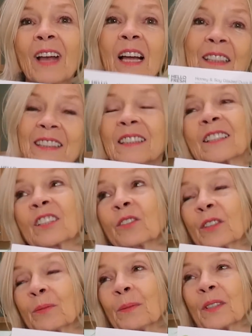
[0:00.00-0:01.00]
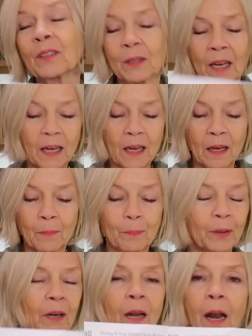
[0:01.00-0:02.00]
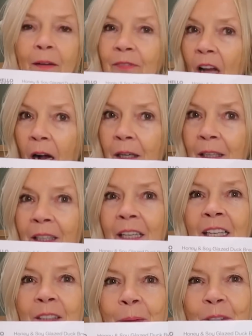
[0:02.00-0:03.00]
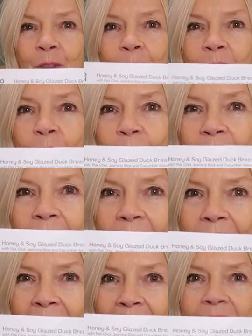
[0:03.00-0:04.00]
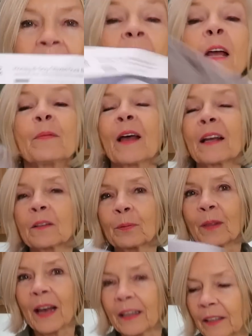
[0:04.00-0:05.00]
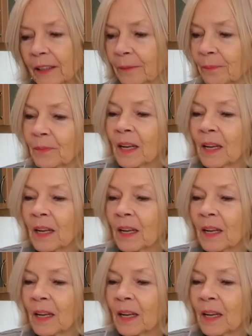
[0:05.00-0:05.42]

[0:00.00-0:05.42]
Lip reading: I'll eat it at Christmas, but I love duck, especially when it looks like that. That's with Anna.